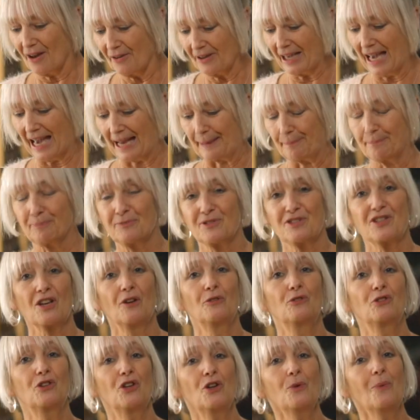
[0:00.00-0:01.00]
Okay,
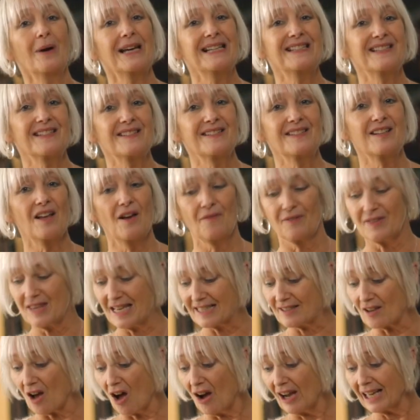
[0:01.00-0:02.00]
so 2 ways of serving
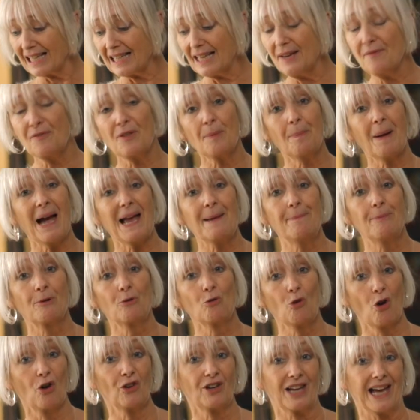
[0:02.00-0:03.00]
this. I'd leave the
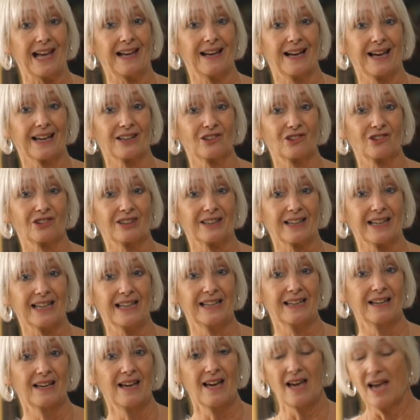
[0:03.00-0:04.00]
paper on it actually.
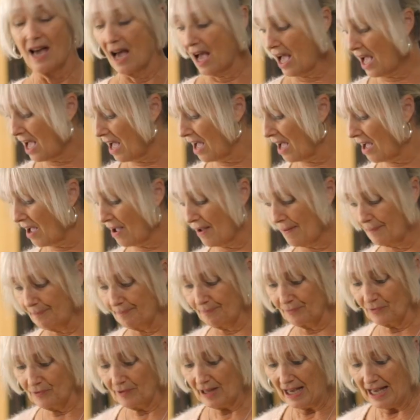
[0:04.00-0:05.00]

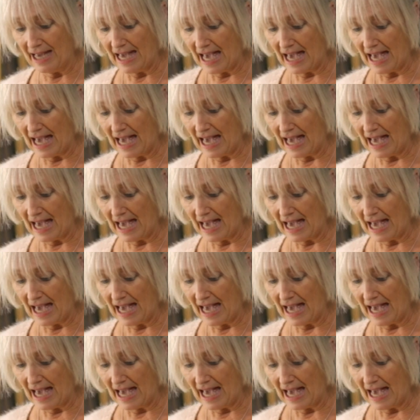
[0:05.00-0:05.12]
And